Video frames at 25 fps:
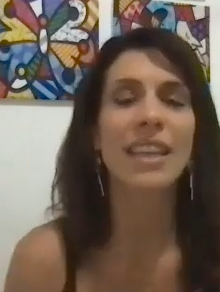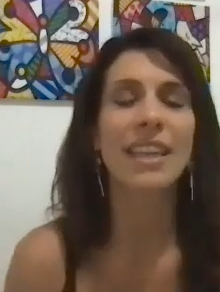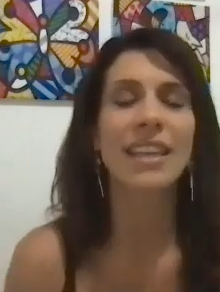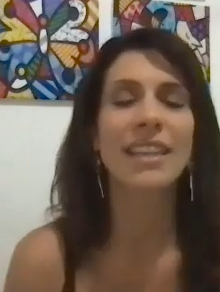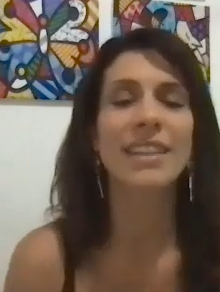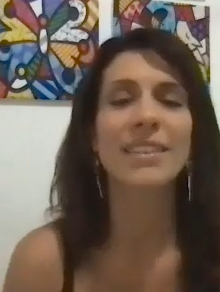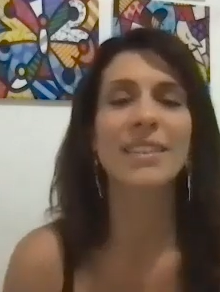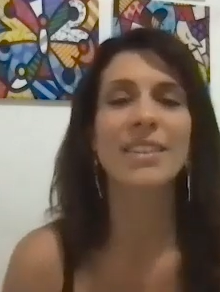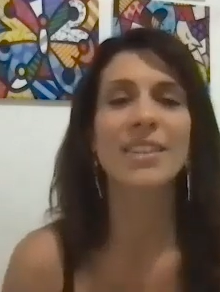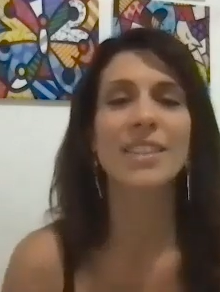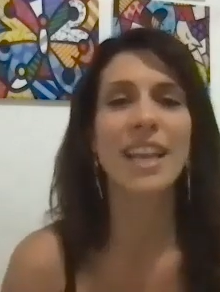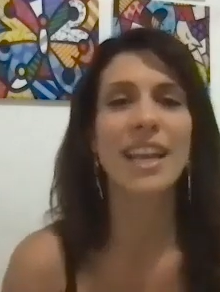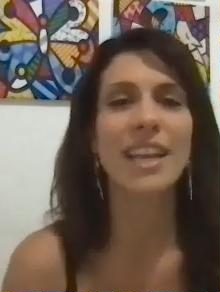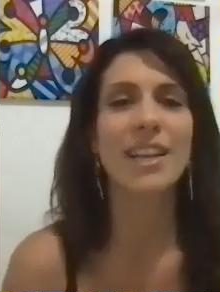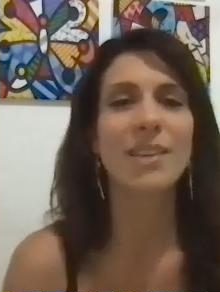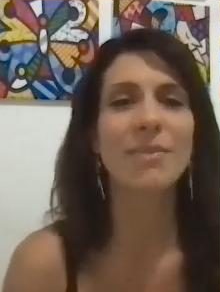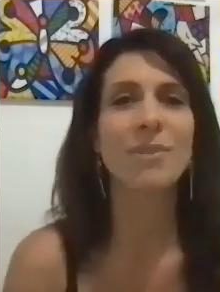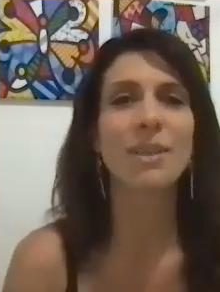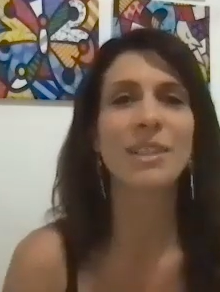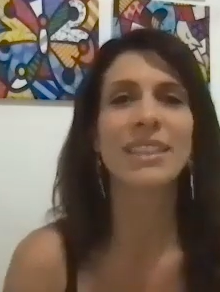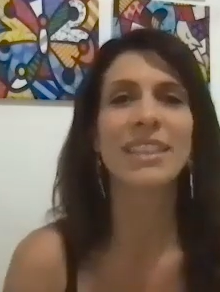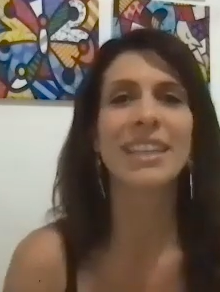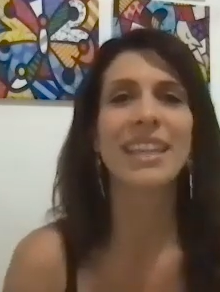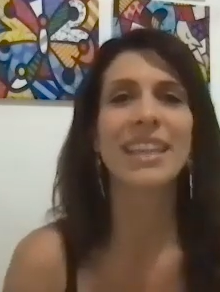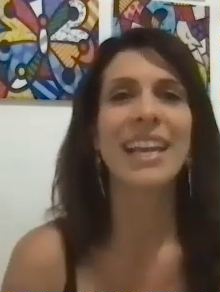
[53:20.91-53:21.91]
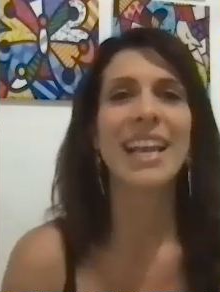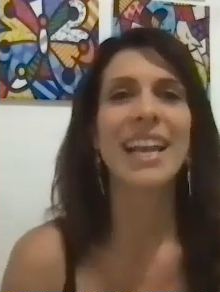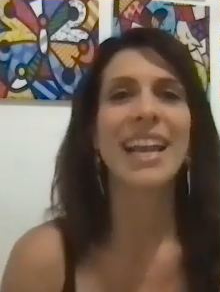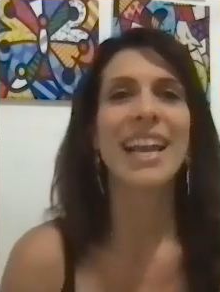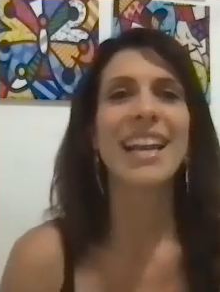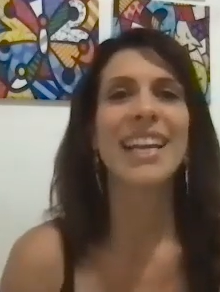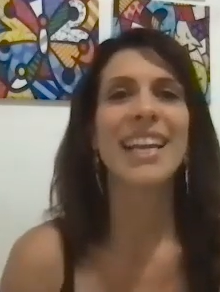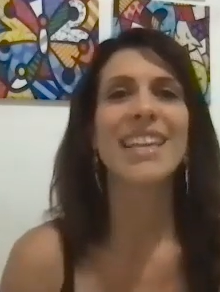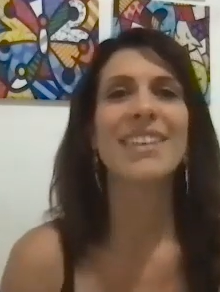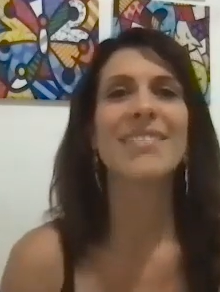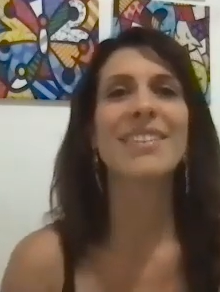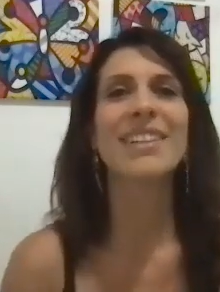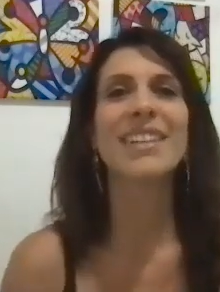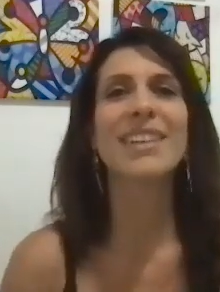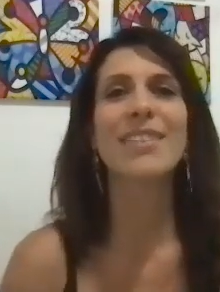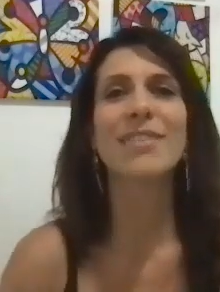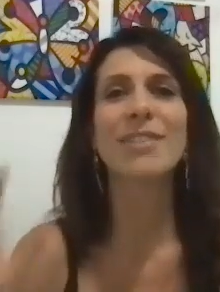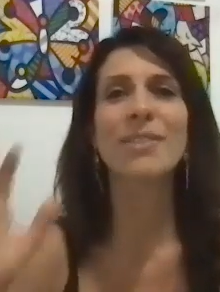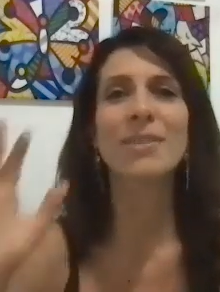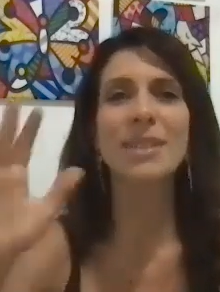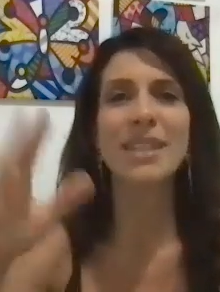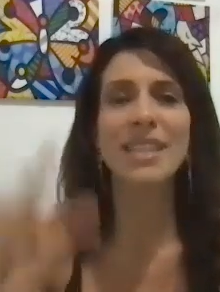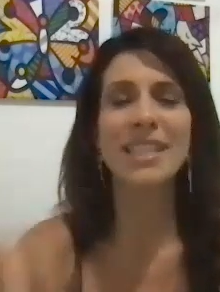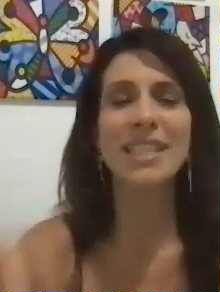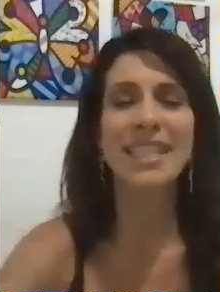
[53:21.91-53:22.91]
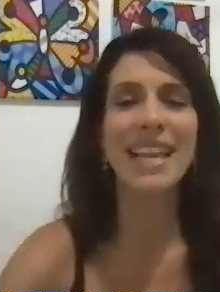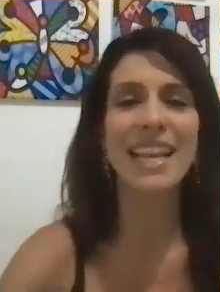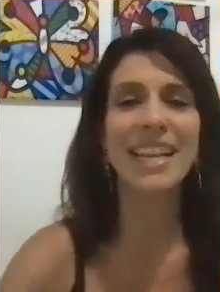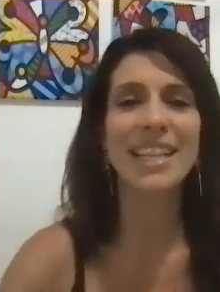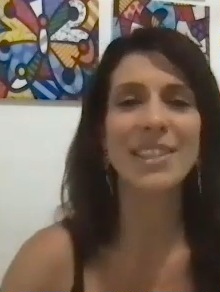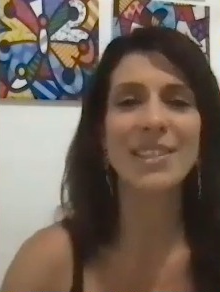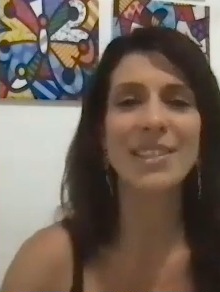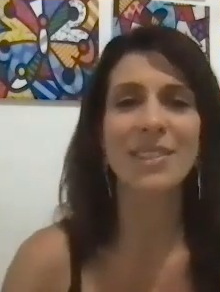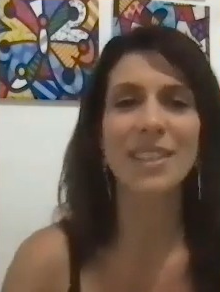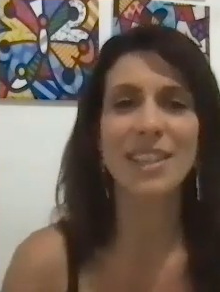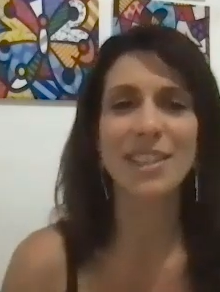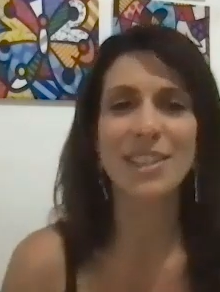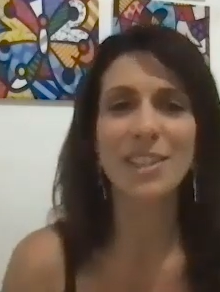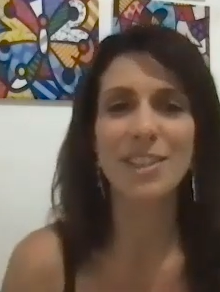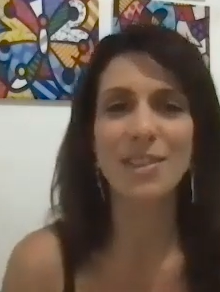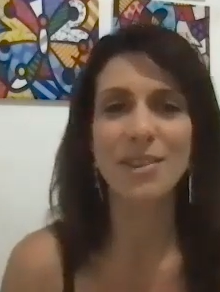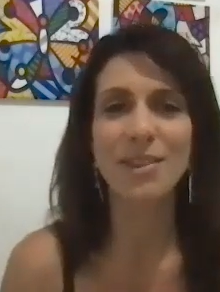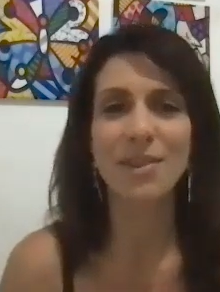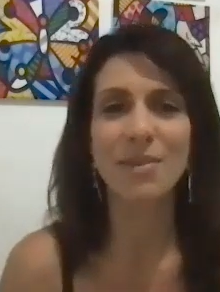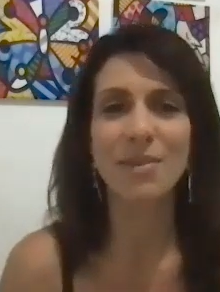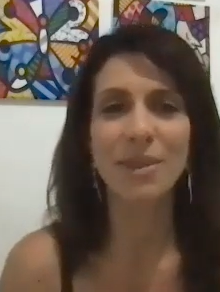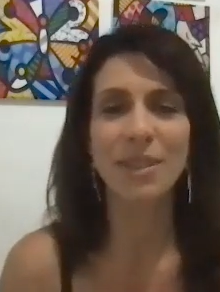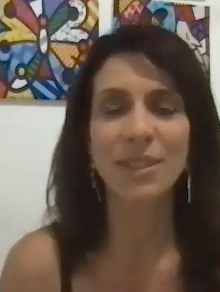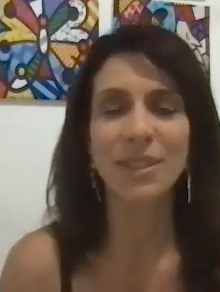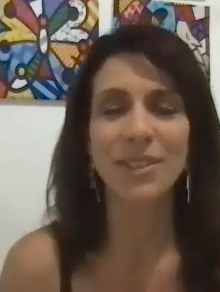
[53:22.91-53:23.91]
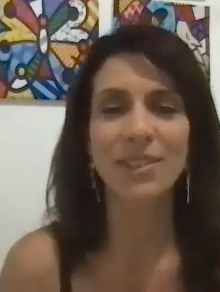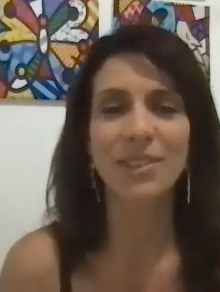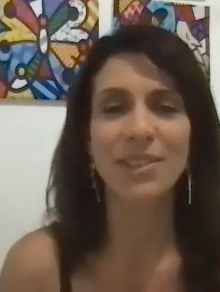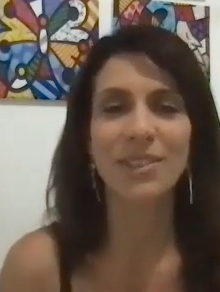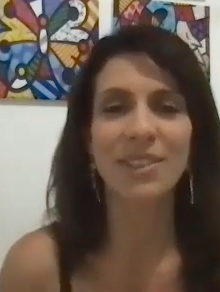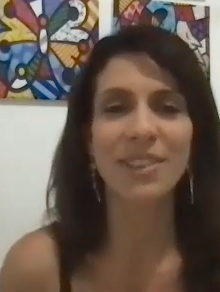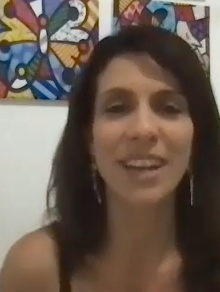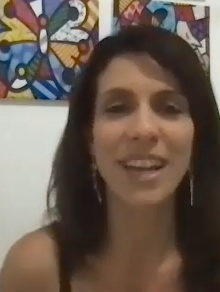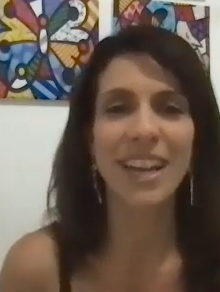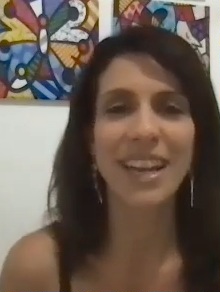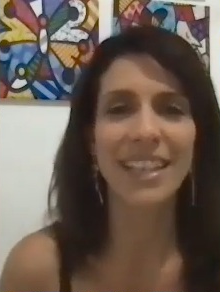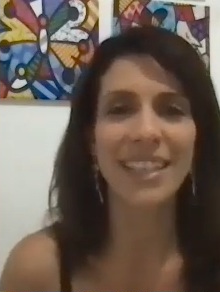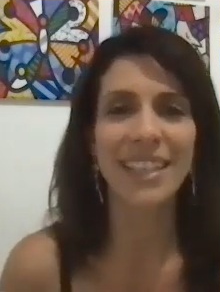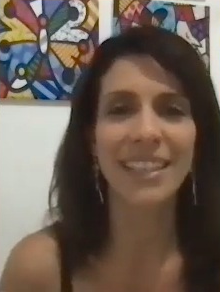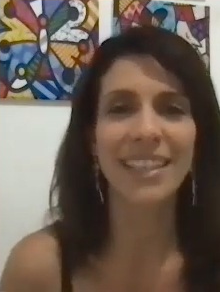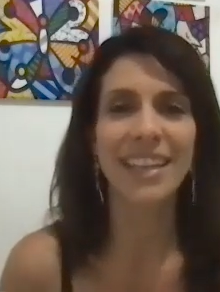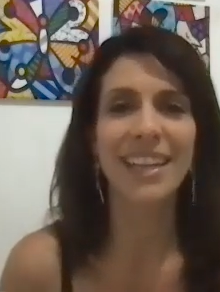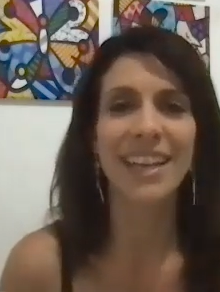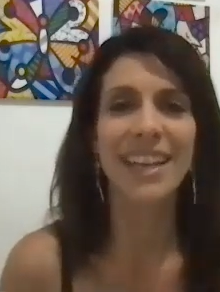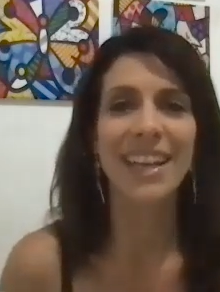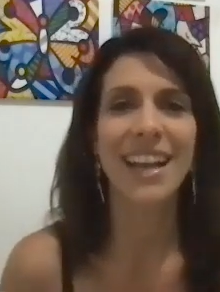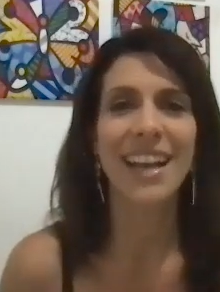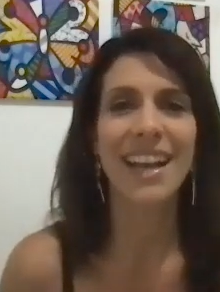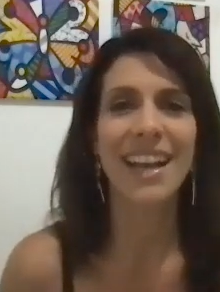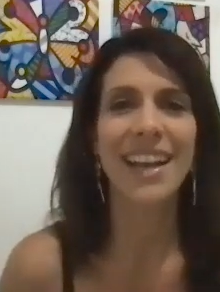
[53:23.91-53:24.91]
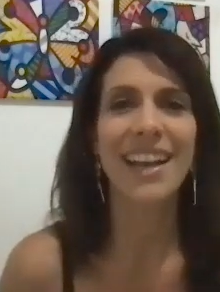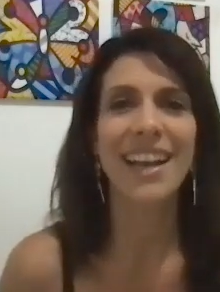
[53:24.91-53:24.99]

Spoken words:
And because I don't want, even if you decide that you don't want to create a